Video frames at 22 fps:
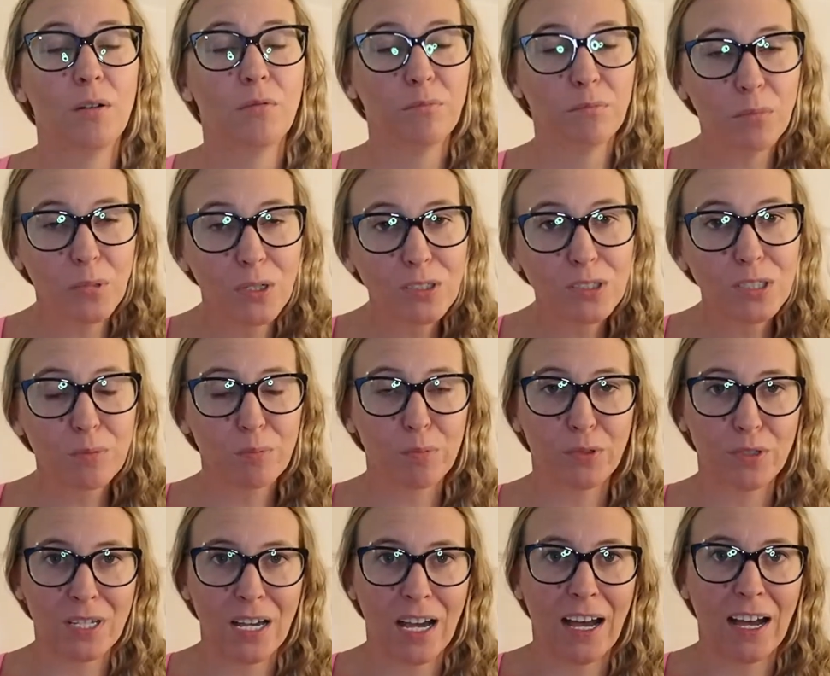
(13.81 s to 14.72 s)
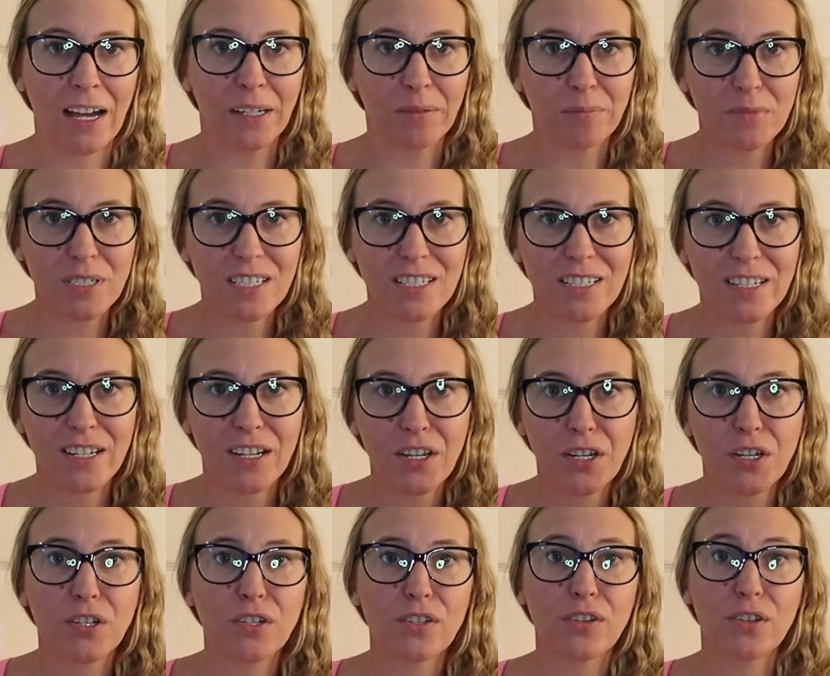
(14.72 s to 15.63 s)
multiple times
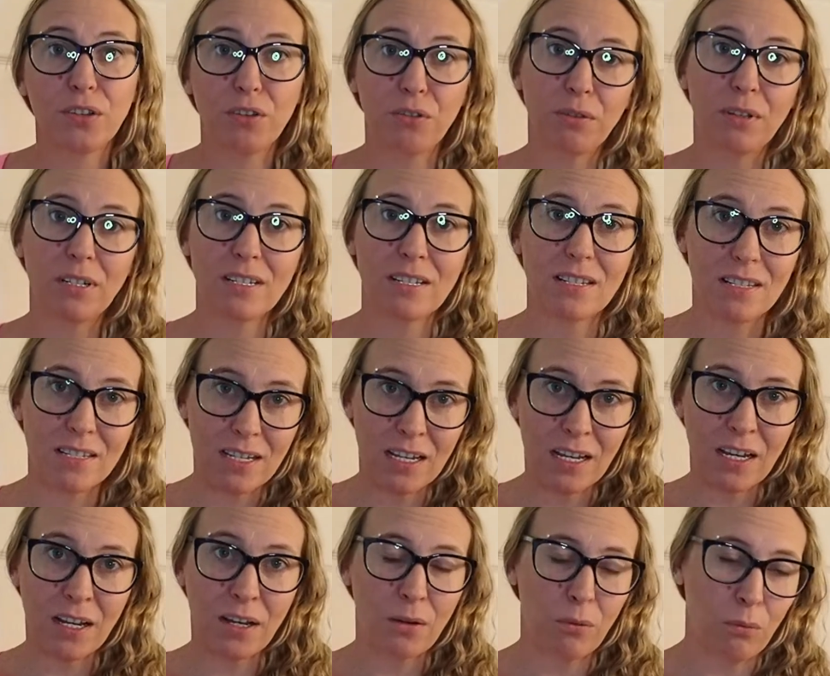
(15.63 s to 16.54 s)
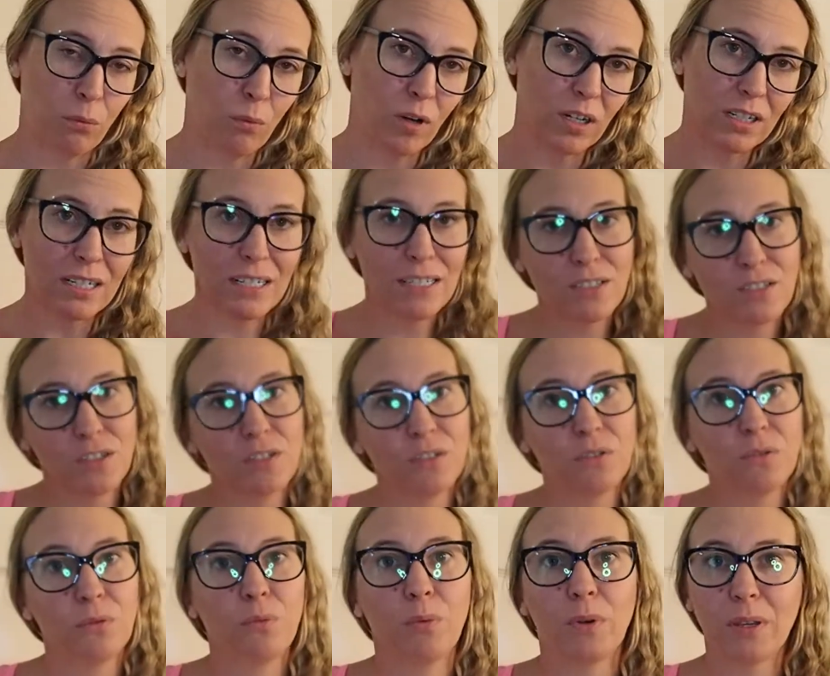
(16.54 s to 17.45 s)
so you can see what I
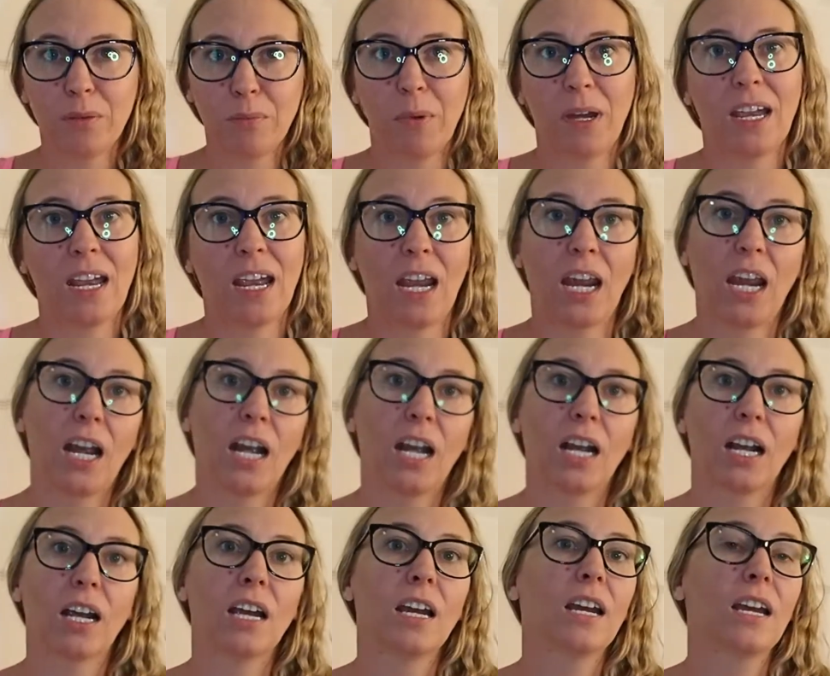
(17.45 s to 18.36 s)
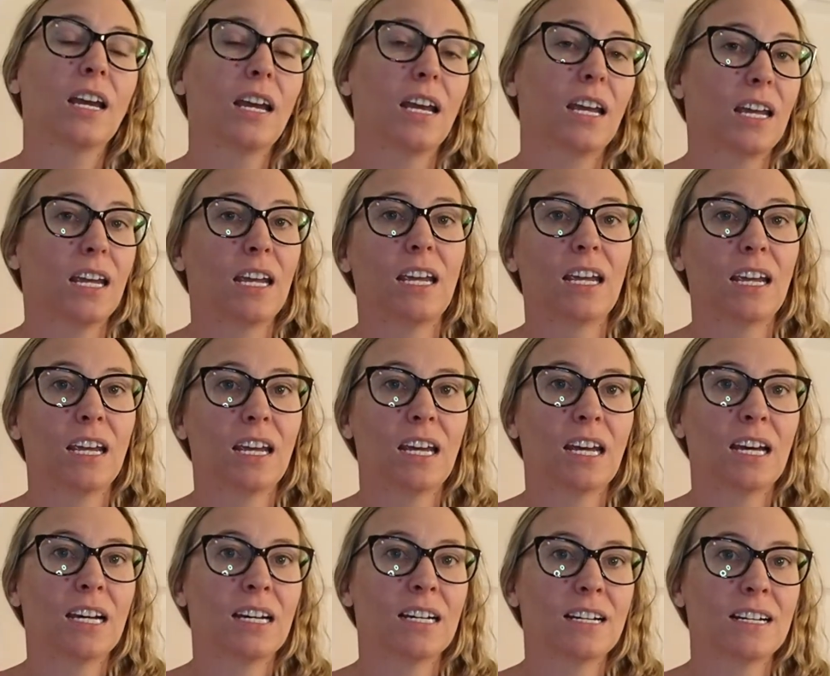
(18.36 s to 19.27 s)
do with my hair
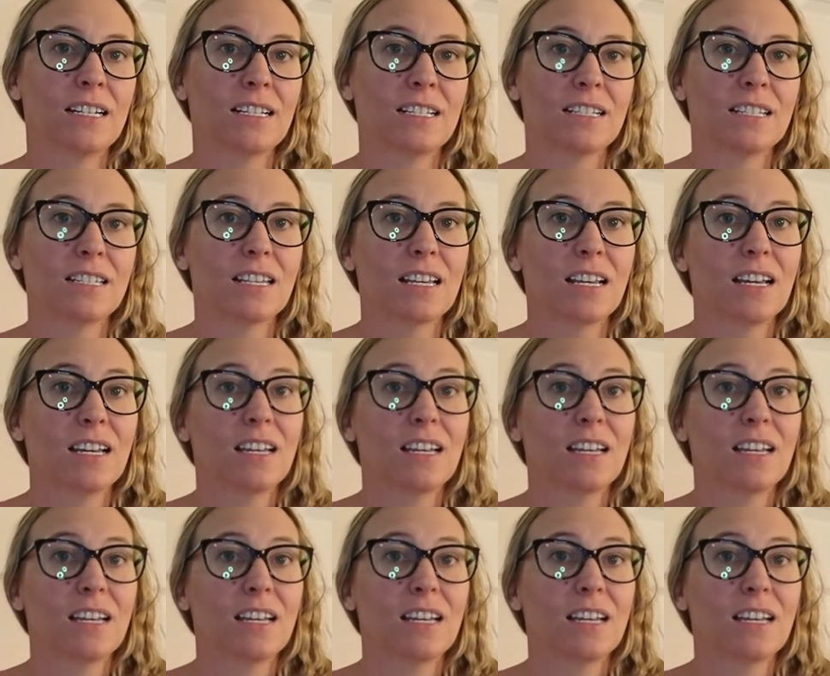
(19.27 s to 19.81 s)
and